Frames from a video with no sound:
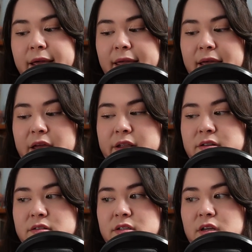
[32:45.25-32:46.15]

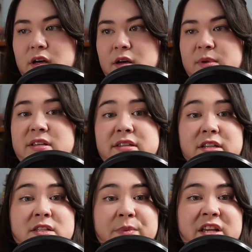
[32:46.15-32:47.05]
And um, he's in
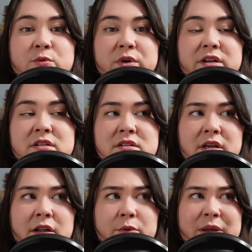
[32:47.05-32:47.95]
a space where
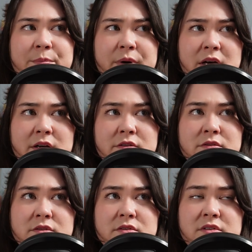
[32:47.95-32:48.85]
Taluipa,
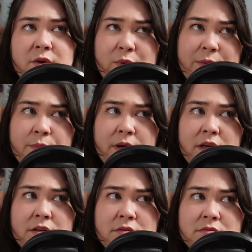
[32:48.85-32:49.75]

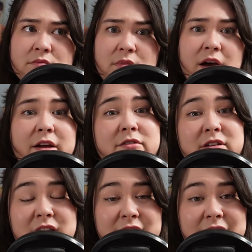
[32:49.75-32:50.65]
Taluipa, I
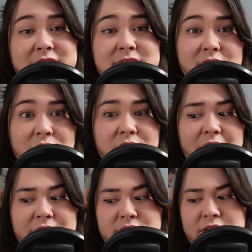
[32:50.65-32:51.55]
again still don't know
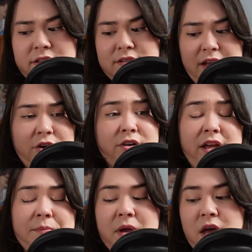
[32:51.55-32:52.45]
how to say her
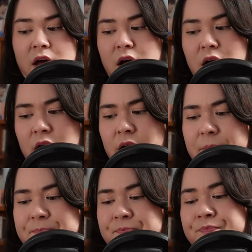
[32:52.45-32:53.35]
name,
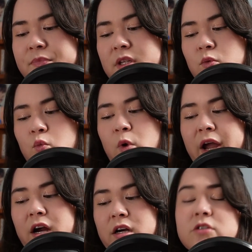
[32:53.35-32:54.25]
um,
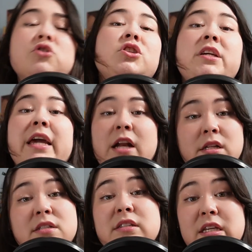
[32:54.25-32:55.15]
where she
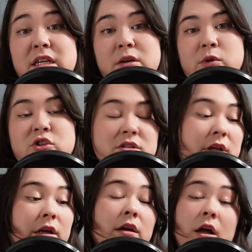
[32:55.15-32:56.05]
cannot see, which is
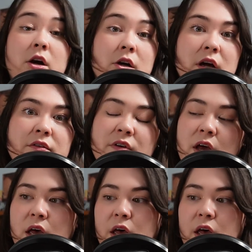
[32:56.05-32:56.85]
like unheard of,